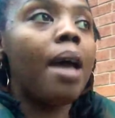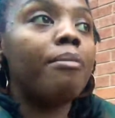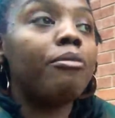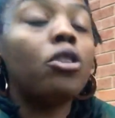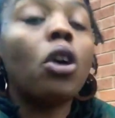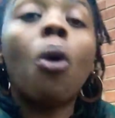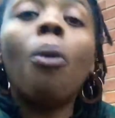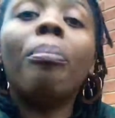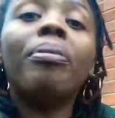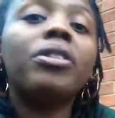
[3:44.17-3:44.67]

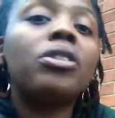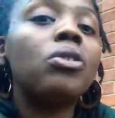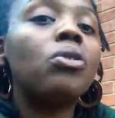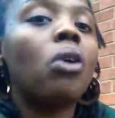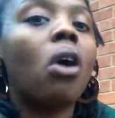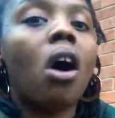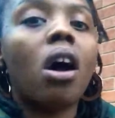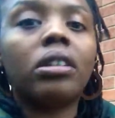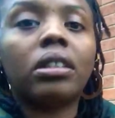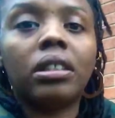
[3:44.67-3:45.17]
Don't be too
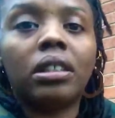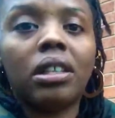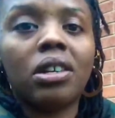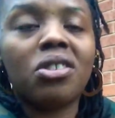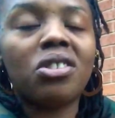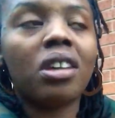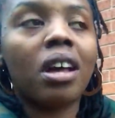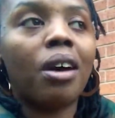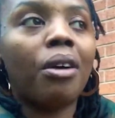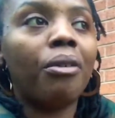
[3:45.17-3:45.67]
hard on
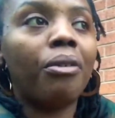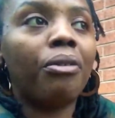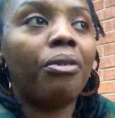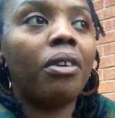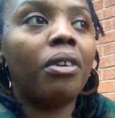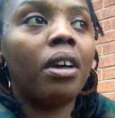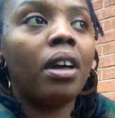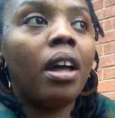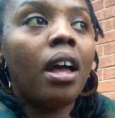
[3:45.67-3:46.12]
yourself.